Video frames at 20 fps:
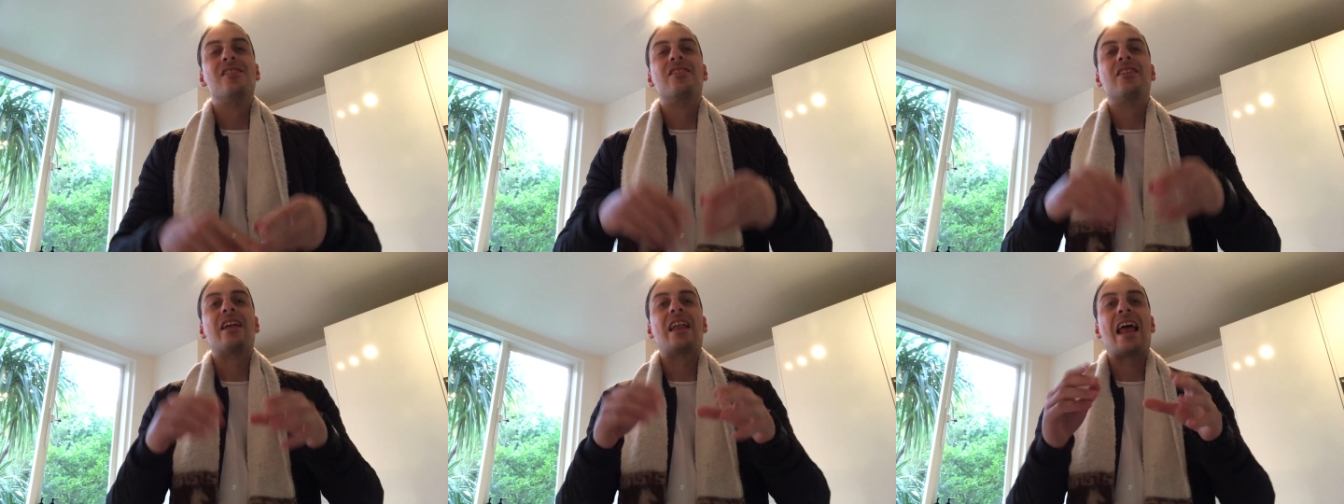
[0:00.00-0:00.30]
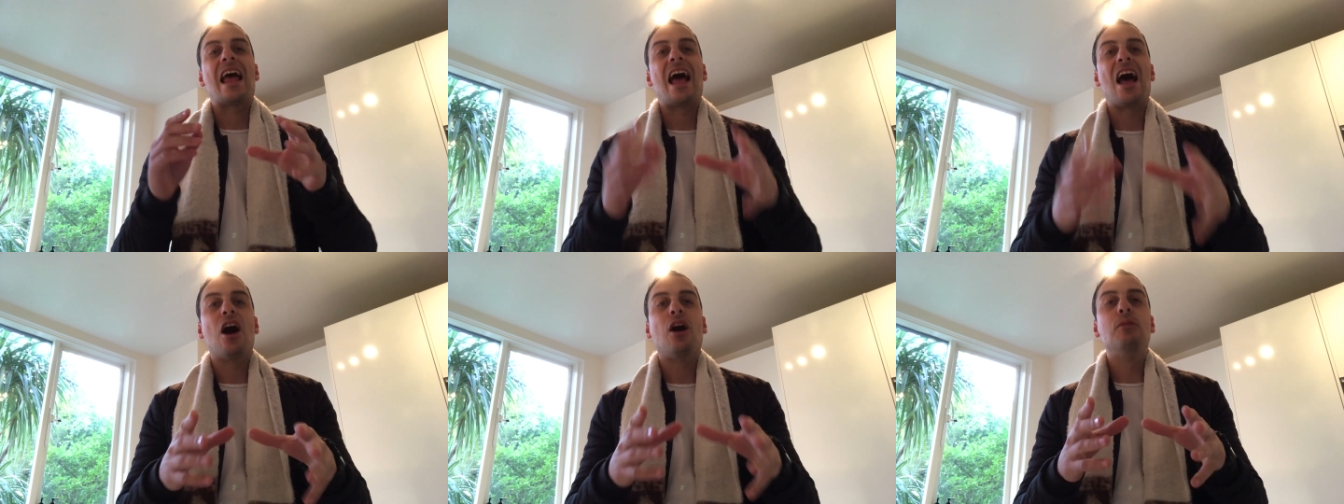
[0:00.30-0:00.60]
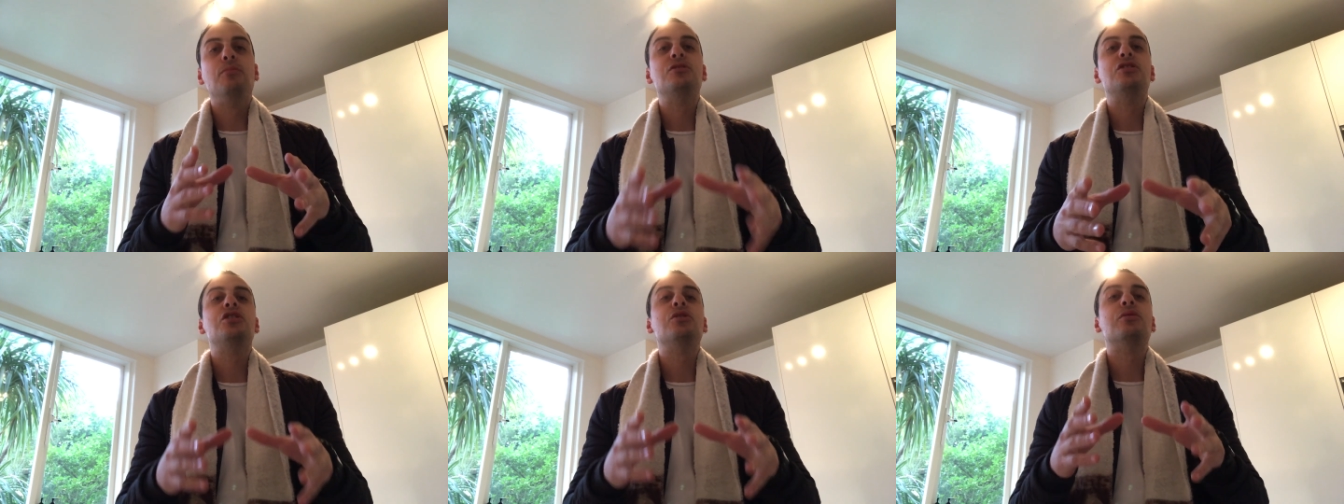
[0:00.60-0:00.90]
that
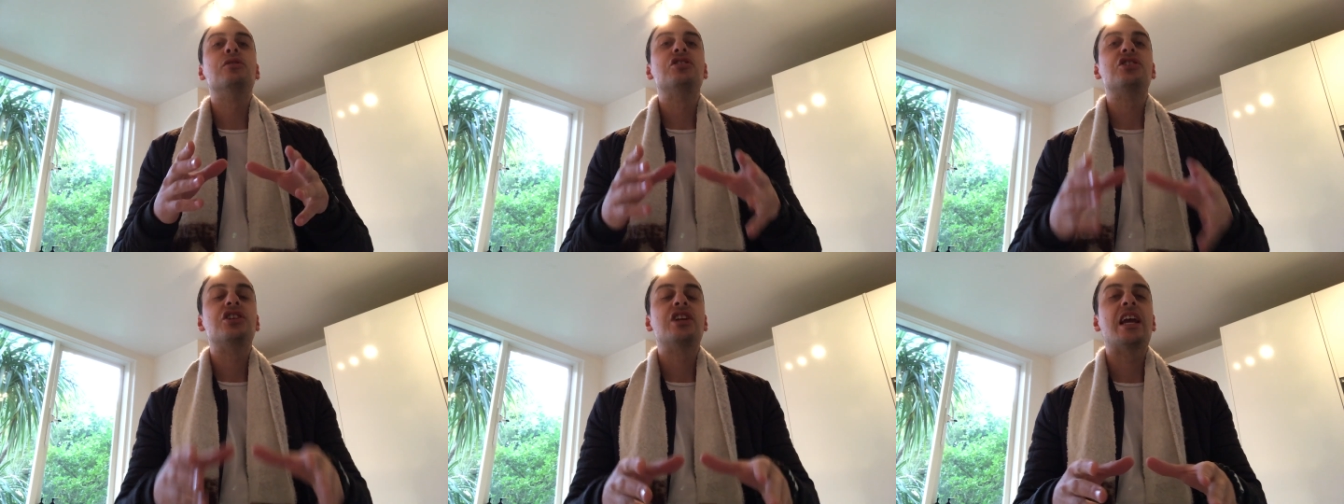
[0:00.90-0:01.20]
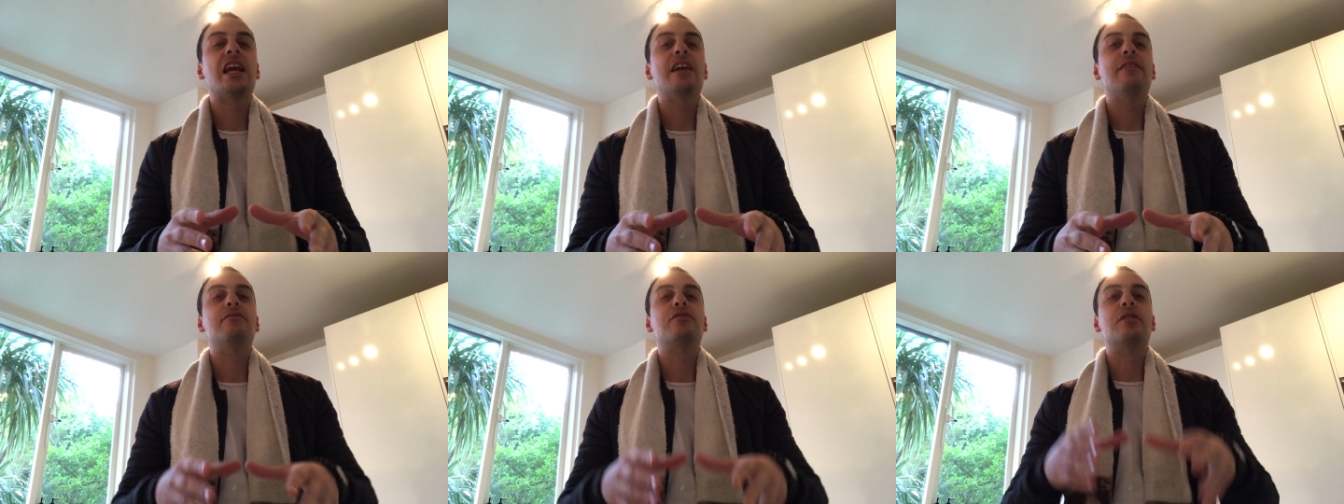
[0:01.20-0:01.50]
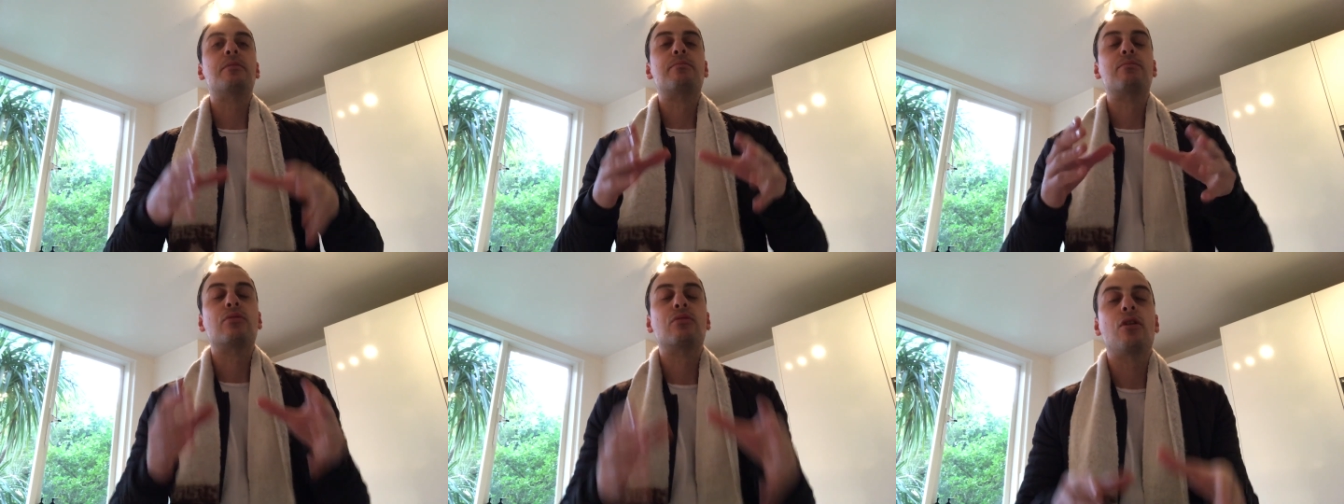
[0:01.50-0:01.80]
helps you achieve
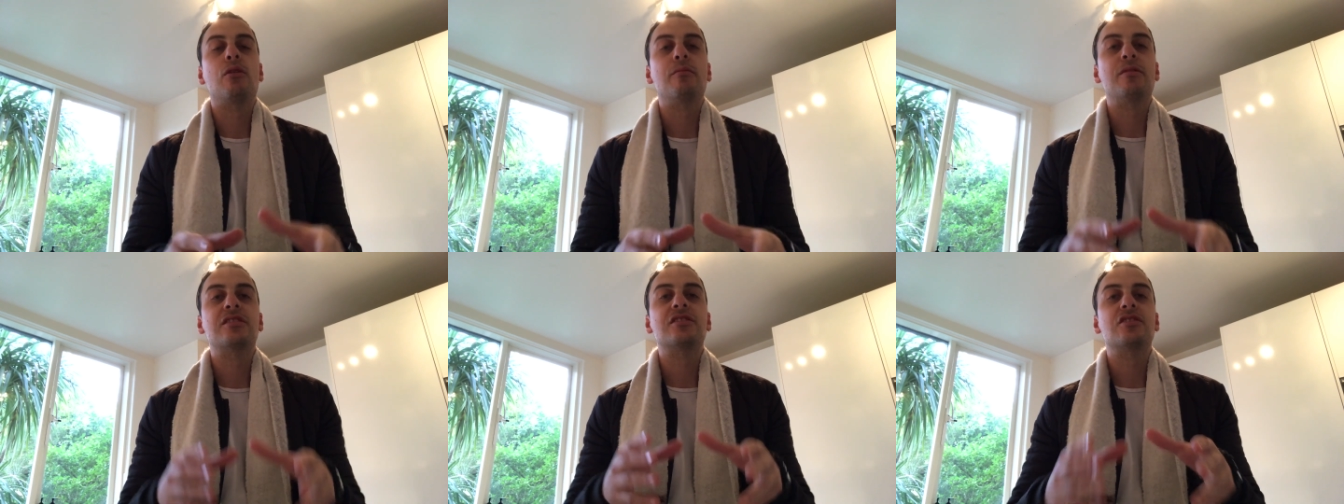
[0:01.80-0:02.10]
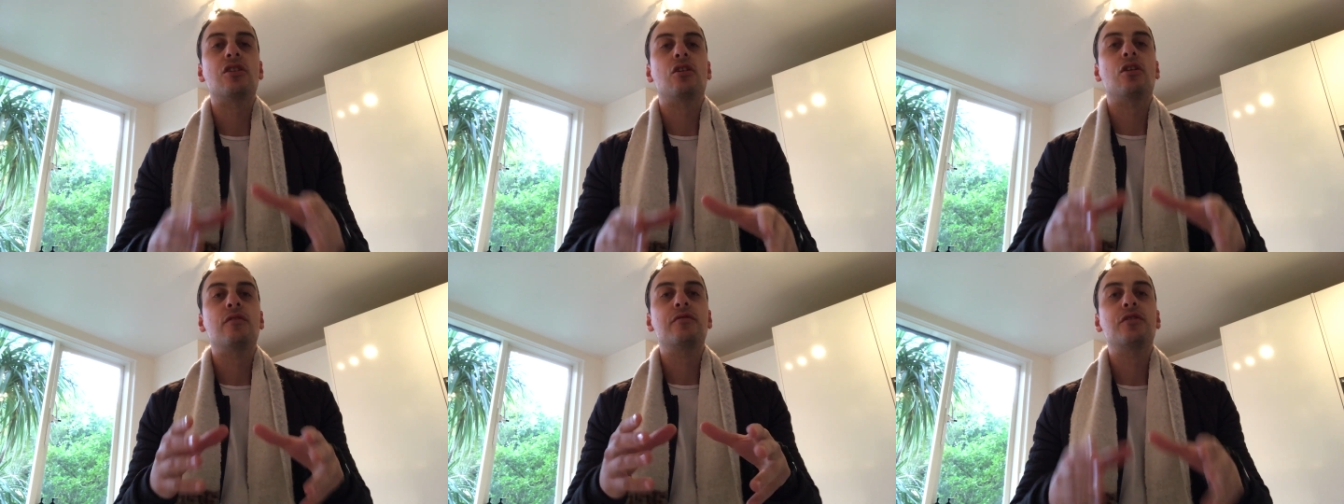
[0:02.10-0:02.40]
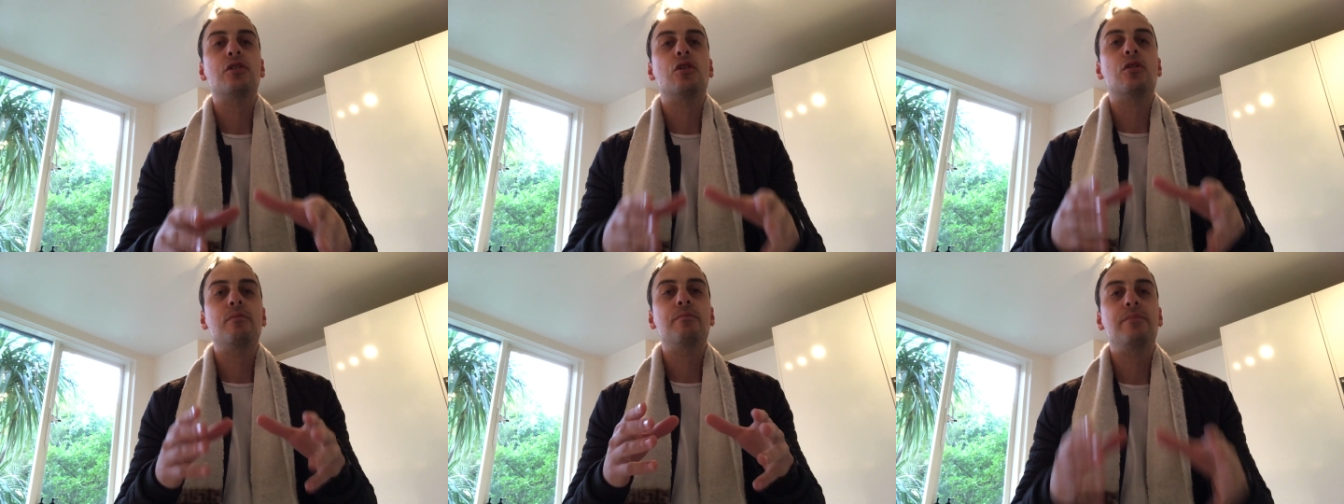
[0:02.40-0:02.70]
the promise
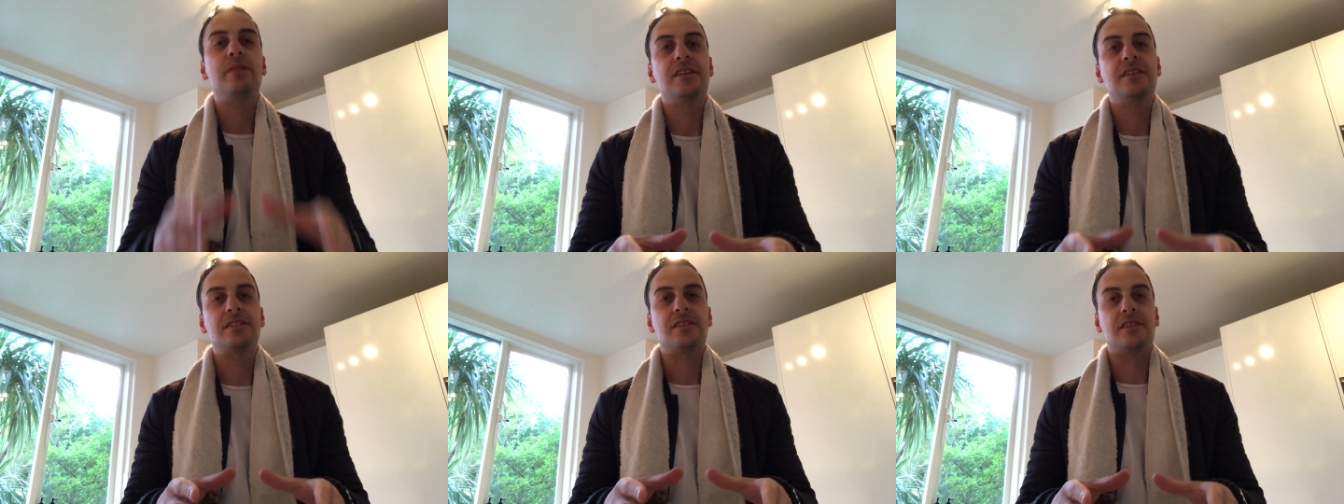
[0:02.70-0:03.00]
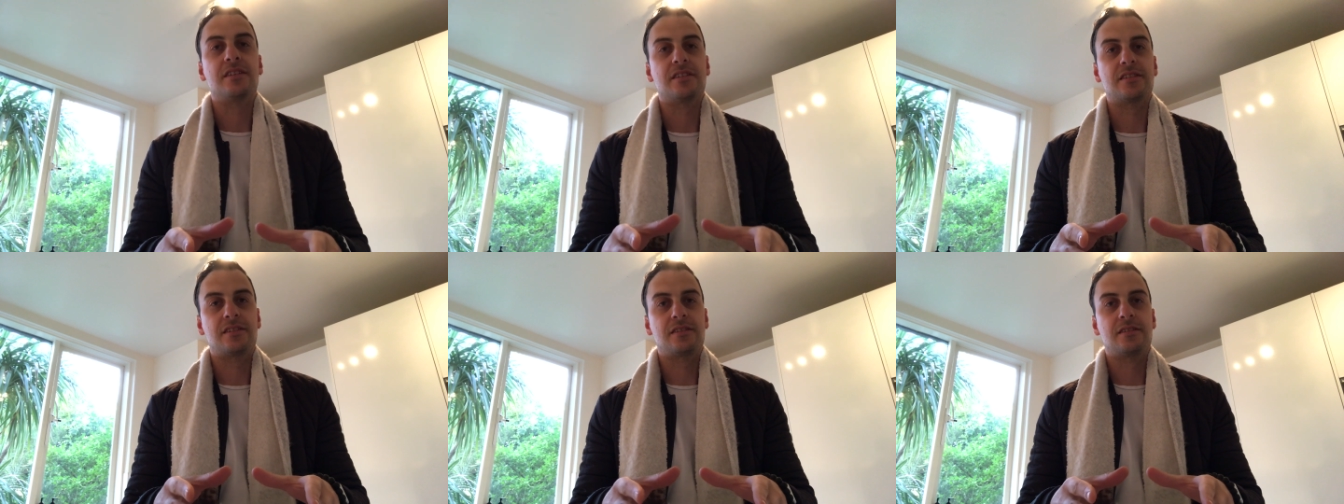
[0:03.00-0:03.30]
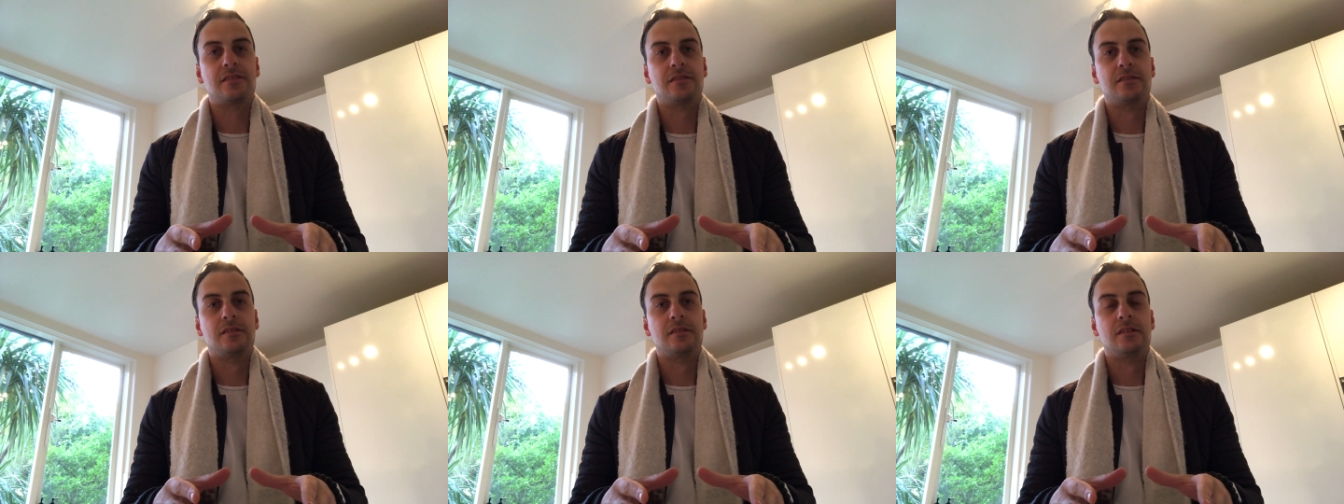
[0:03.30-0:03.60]
of your
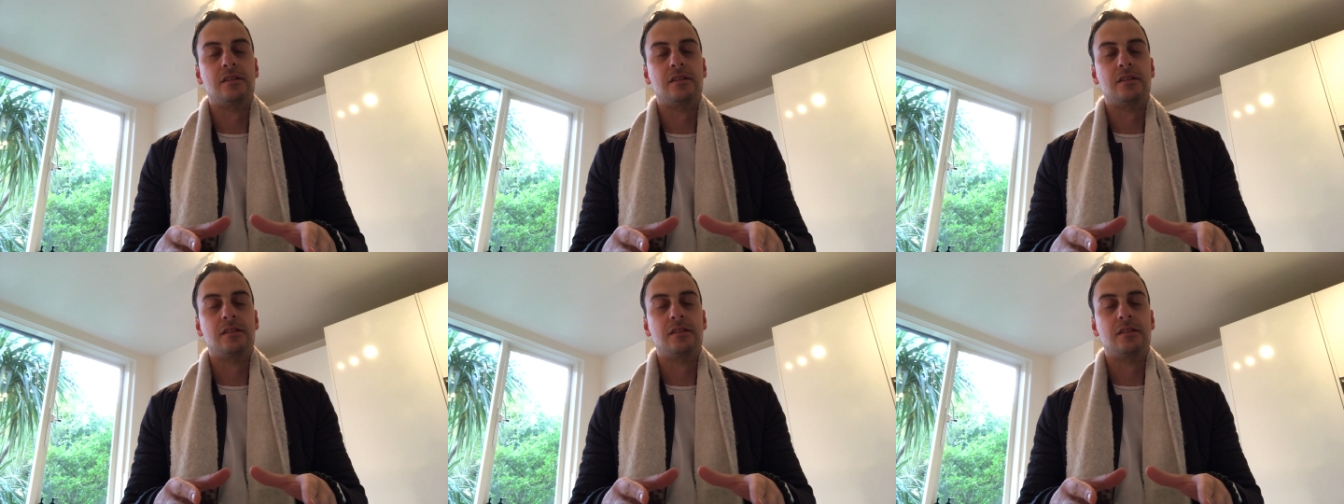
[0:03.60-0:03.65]
business.